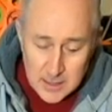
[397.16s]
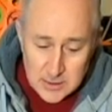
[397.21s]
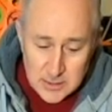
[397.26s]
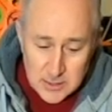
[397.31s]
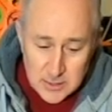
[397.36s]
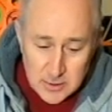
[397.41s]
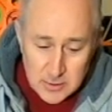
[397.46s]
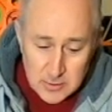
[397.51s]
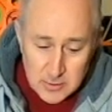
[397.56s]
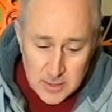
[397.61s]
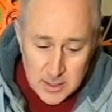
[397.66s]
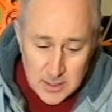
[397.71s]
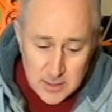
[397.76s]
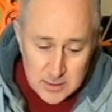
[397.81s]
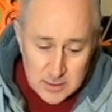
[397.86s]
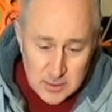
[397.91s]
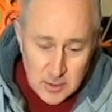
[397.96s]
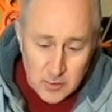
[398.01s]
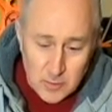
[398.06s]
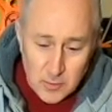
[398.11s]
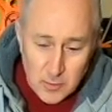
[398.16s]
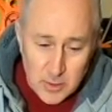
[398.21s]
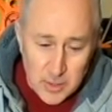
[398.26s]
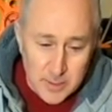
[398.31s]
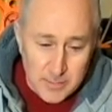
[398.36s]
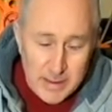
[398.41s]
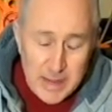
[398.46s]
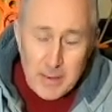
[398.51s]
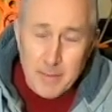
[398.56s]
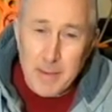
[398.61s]
So don't
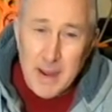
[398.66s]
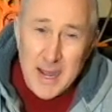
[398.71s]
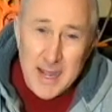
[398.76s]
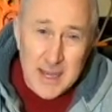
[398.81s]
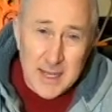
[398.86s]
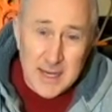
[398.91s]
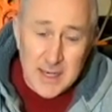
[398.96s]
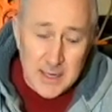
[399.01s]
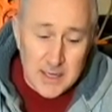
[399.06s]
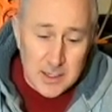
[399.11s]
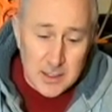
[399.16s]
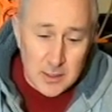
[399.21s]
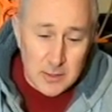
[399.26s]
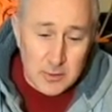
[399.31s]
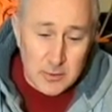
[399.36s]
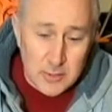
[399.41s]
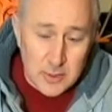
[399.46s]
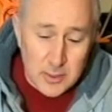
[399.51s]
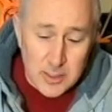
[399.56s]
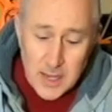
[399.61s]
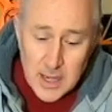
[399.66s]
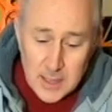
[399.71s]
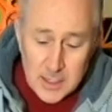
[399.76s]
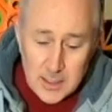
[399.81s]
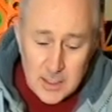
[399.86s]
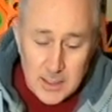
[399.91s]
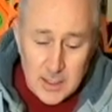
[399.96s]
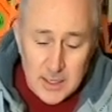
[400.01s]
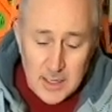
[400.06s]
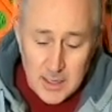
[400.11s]
worry about buying any glue. You're not
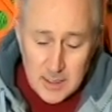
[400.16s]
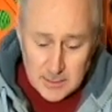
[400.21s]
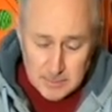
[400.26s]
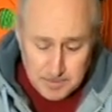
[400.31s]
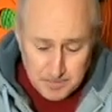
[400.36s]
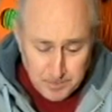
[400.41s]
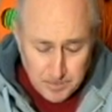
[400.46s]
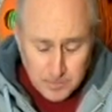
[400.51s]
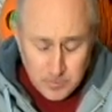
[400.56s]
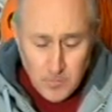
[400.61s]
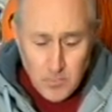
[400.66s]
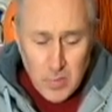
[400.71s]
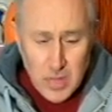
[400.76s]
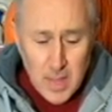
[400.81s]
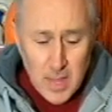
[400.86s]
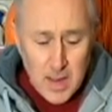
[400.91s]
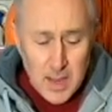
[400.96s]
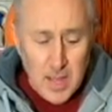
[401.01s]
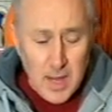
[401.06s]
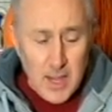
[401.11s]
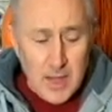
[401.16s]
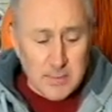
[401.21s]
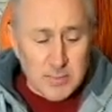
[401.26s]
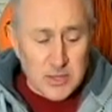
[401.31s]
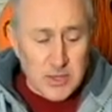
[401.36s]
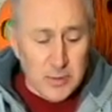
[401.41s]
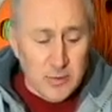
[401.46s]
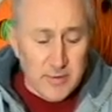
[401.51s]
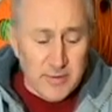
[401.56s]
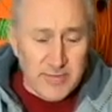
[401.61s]
going to need it.
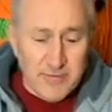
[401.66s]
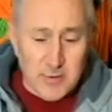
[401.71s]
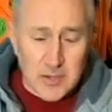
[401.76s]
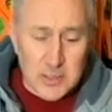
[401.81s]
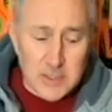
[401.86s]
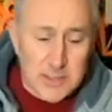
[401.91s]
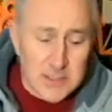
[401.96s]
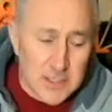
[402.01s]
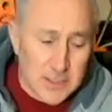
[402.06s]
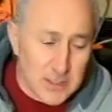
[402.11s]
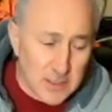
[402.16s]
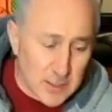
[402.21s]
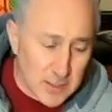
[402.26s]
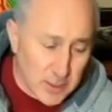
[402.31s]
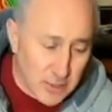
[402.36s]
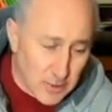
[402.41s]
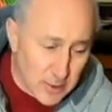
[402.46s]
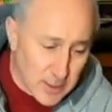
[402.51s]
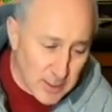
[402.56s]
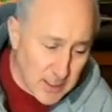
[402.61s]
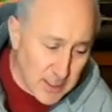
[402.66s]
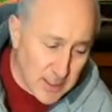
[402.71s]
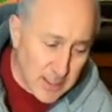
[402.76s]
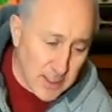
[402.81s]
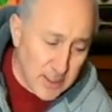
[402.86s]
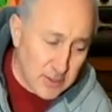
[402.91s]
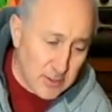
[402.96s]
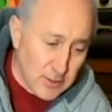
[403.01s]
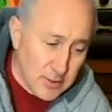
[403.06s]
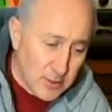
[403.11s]
So the first thing that you're going to
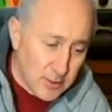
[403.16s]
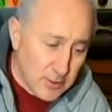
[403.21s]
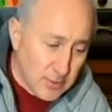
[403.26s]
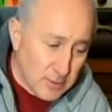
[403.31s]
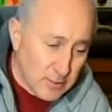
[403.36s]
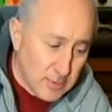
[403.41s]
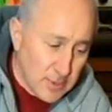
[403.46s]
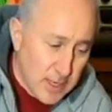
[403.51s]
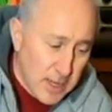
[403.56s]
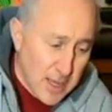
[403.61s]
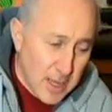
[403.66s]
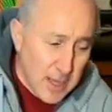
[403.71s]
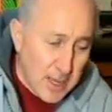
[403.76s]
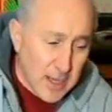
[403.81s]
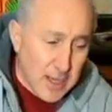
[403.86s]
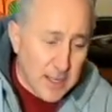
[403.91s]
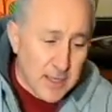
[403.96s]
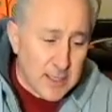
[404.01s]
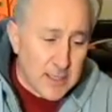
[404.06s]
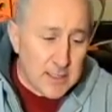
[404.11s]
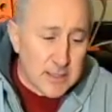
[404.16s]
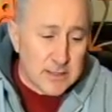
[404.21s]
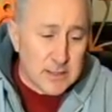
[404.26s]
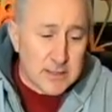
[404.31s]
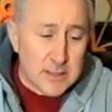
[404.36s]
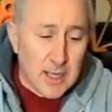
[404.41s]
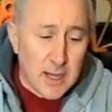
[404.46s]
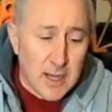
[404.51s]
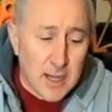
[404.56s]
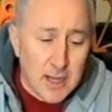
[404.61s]
need to do
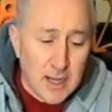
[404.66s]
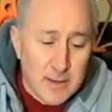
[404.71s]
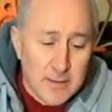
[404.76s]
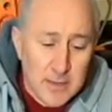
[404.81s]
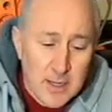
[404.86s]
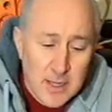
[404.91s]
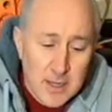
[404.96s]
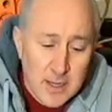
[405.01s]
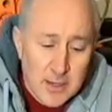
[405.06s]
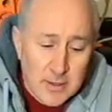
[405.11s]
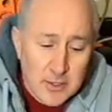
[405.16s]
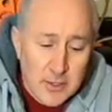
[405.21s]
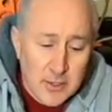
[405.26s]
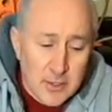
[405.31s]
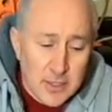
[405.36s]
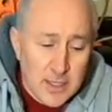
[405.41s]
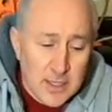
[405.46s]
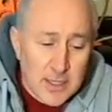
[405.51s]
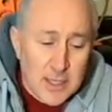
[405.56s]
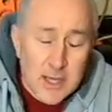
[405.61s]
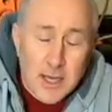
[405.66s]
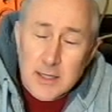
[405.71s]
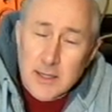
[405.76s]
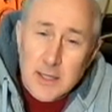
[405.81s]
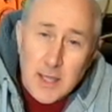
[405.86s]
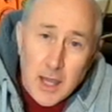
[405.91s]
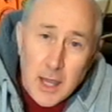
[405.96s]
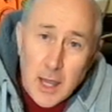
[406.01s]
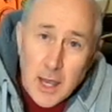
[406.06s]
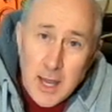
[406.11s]
is you're going to
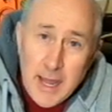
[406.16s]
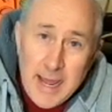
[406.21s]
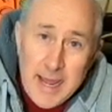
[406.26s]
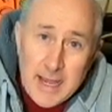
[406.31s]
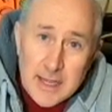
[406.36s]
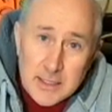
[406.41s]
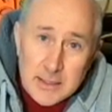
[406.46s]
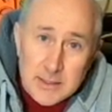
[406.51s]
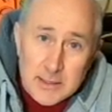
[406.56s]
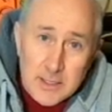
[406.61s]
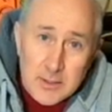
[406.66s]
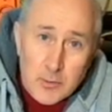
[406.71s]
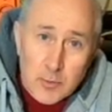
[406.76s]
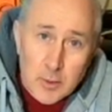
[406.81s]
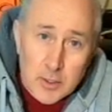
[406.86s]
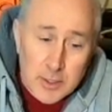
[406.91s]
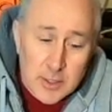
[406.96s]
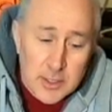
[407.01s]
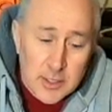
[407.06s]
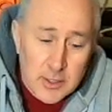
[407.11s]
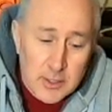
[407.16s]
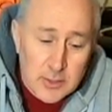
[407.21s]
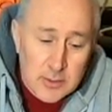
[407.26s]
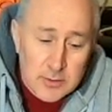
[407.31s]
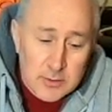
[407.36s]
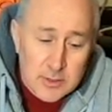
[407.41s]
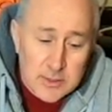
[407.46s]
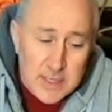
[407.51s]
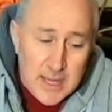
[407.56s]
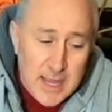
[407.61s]
cut the legs that we're going to
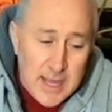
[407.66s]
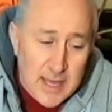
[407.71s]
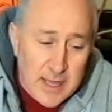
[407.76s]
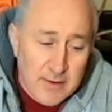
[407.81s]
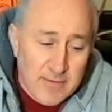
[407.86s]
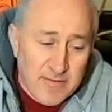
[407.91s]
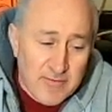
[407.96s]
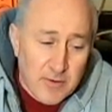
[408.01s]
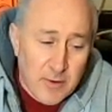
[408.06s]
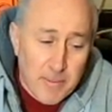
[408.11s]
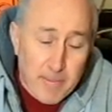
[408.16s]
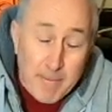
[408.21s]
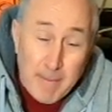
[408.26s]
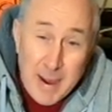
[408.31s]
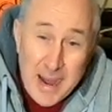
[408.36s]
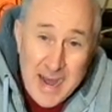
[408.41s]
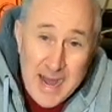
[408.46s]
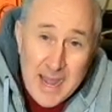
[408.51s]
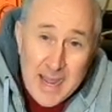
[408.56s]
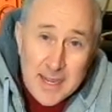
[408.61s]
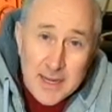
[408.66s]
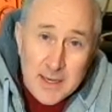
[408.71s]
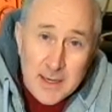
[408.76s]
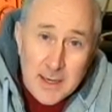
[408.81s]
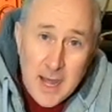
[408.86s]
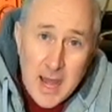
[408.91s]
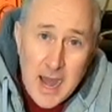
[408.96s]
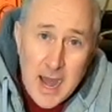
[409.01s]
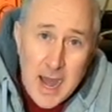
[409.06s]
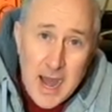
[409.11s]
use. And for
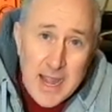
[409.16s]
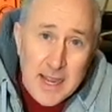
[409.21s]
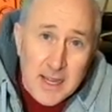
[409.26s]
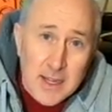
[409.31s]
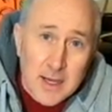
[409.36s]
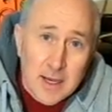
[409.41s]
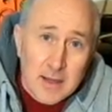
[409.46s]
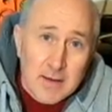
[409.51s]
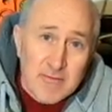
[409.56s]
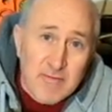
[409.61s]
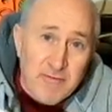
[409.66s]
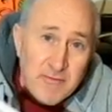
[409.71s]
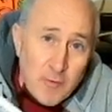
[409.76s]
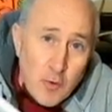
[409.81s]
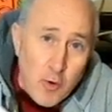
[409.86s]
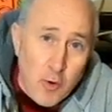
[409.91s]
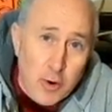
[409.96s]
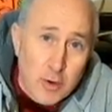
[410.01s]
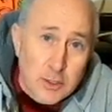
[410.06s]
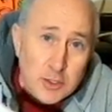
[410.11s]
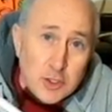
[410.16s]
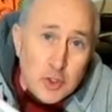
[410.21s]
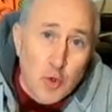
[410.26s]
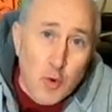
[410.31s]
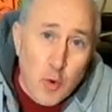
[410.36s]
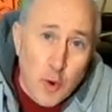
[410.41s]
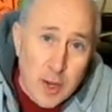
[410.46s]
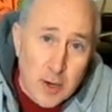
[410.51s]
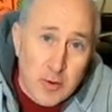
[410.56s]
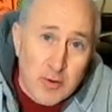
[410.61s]
mine, I cut 4
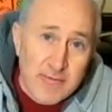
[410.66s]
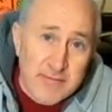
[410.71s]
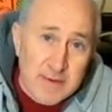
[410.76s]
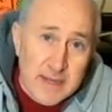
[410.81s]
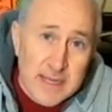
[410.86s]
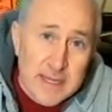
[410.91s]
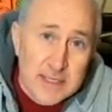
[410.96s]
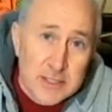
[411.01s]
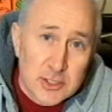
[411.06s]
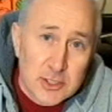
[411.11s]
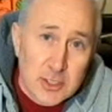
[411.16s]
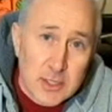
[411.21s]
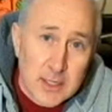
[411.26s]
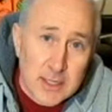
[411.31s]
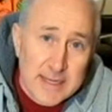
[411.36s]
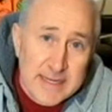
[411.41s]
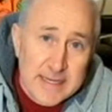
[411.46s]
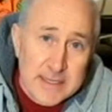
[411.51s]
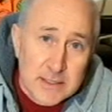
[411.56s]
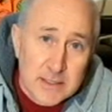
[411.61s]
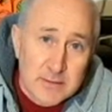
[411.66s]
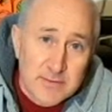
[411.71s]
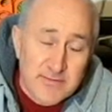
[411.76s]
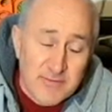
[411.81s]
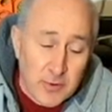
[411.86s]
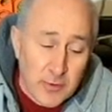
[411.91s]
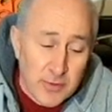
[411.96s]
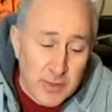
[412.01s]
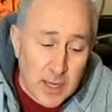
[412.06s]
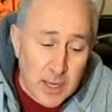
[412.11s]
12-inch lengths
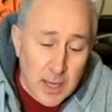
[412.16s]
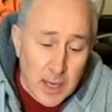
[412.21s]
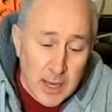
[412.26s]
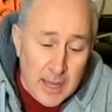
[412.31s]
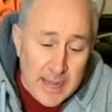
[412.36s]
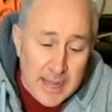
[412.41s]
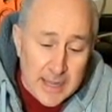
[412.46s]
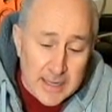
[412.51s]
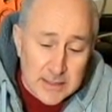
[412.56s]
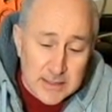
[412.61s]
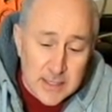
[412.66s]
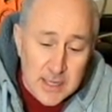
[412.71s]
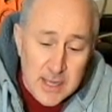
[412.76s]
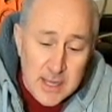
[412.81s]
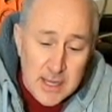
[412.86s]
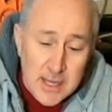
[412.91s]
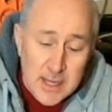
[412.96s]
for the legs.